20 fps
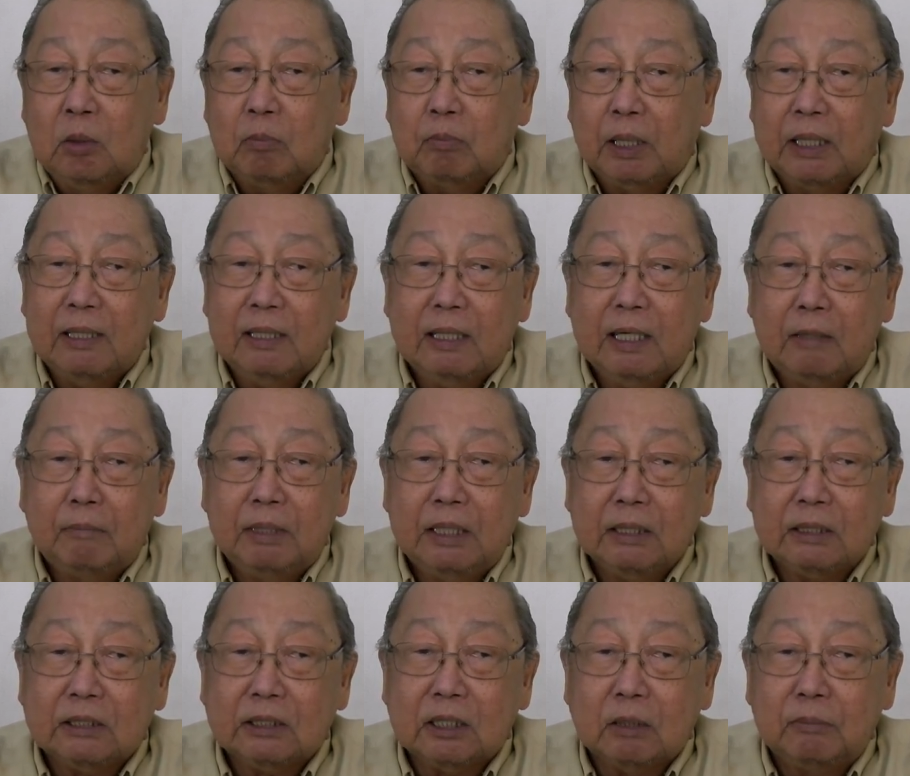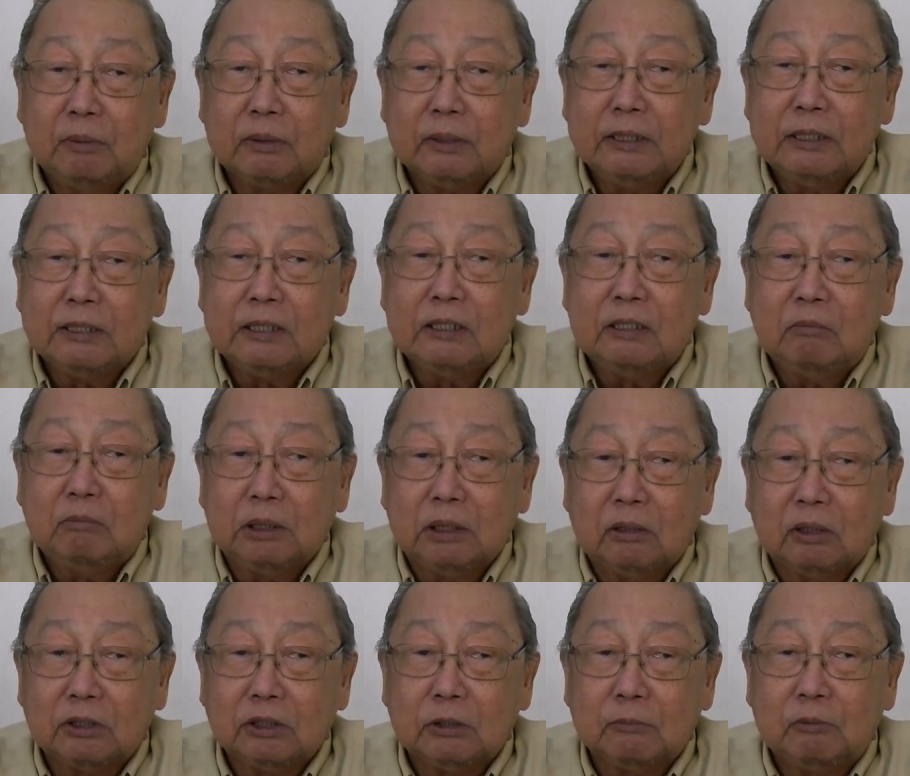Pandemics have arisen
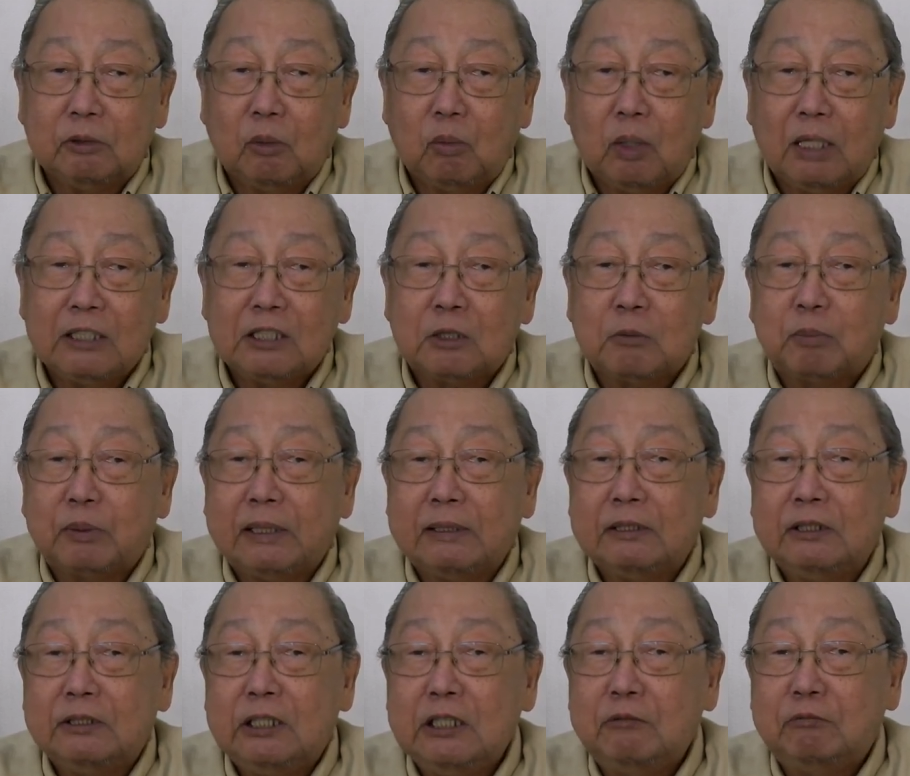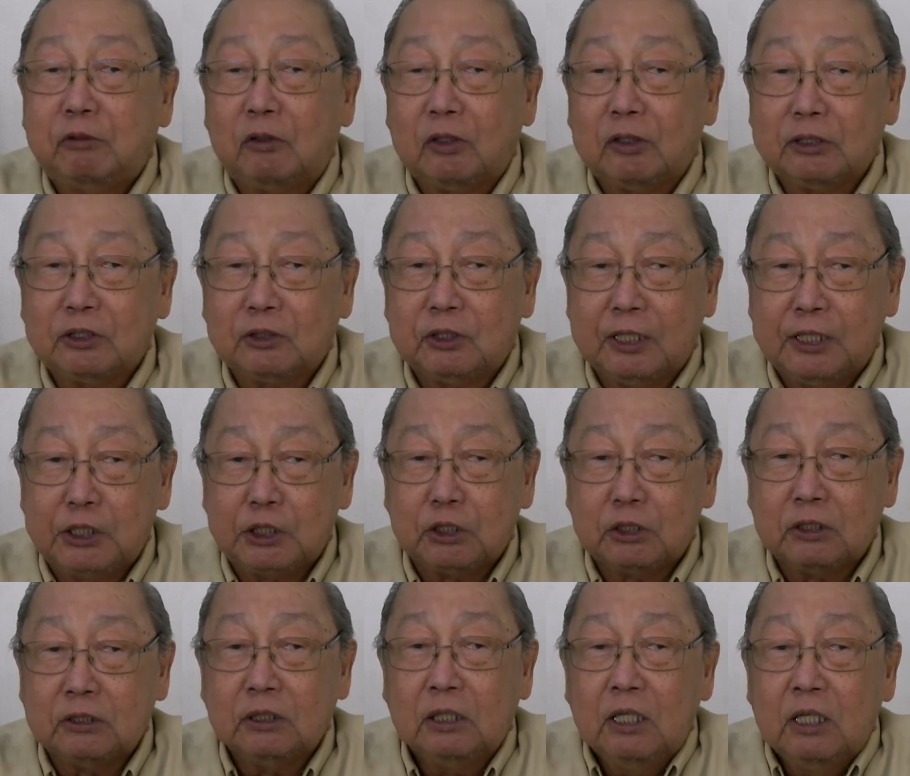because of the widespread
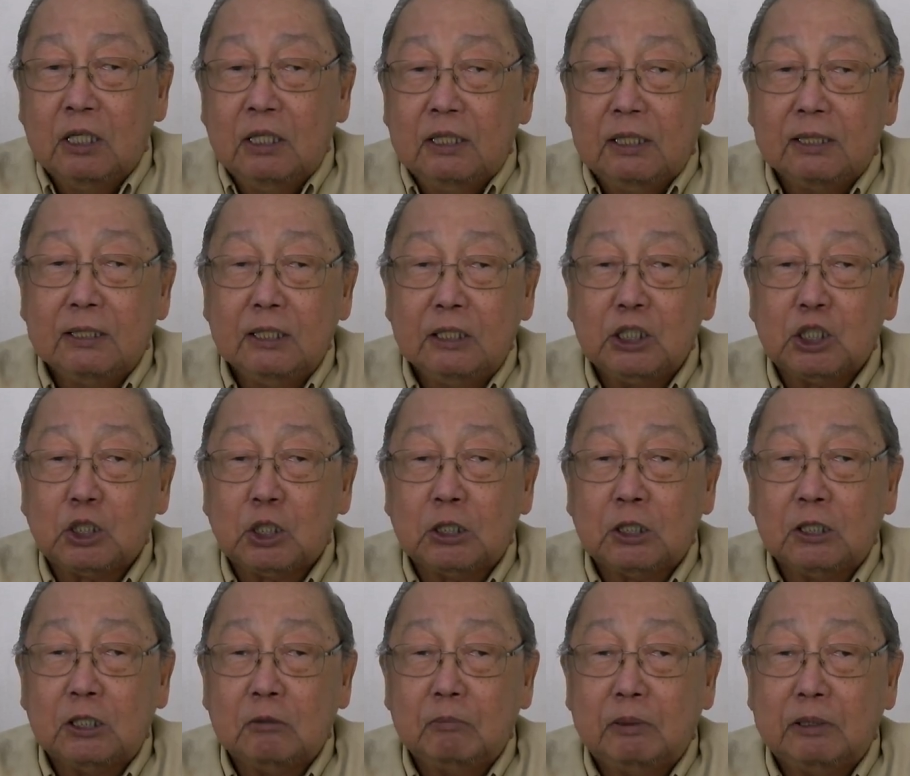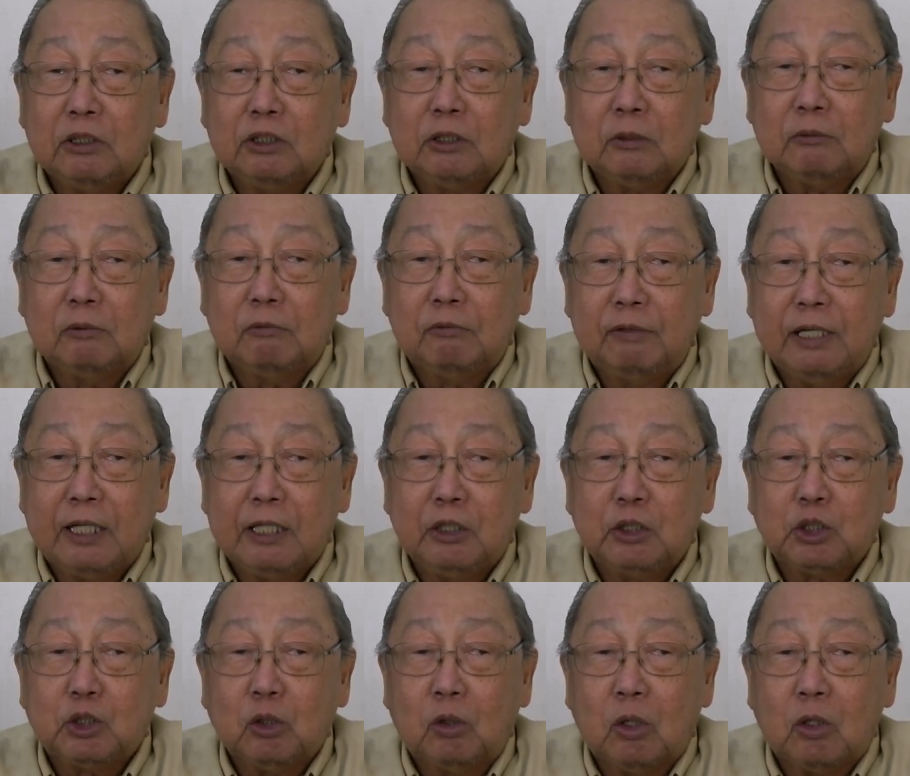deforestation and disturbance of the
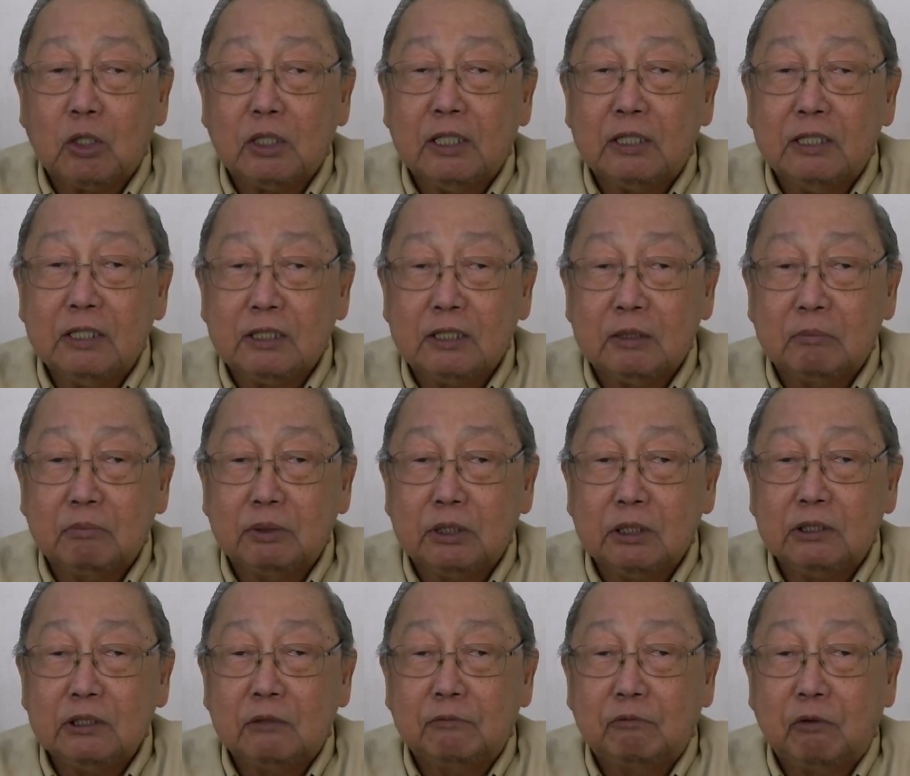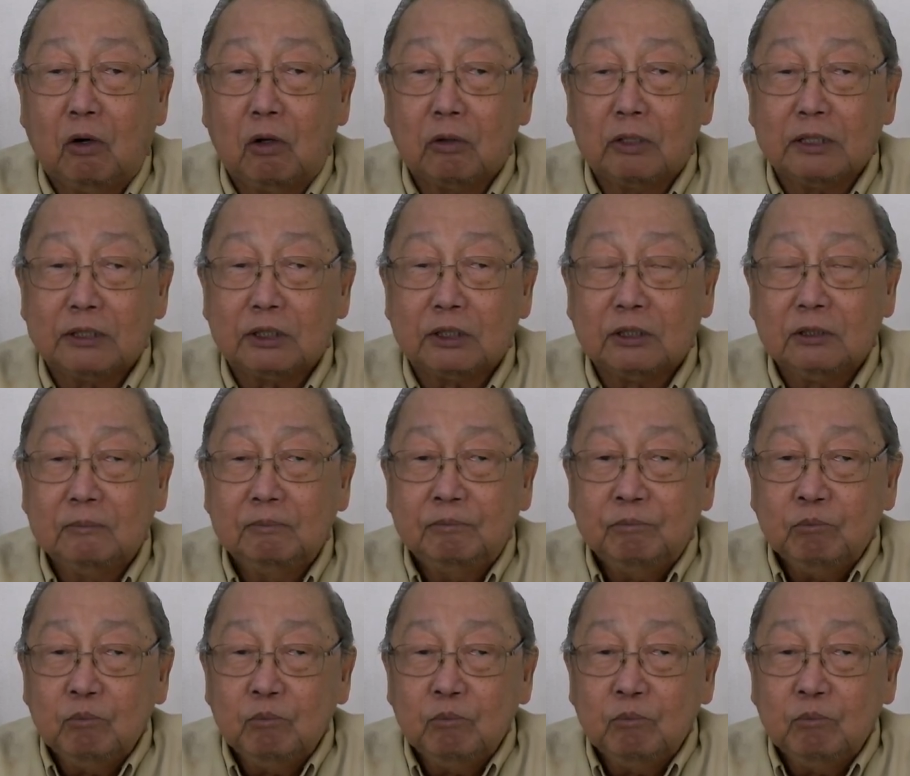various organisms in the forest.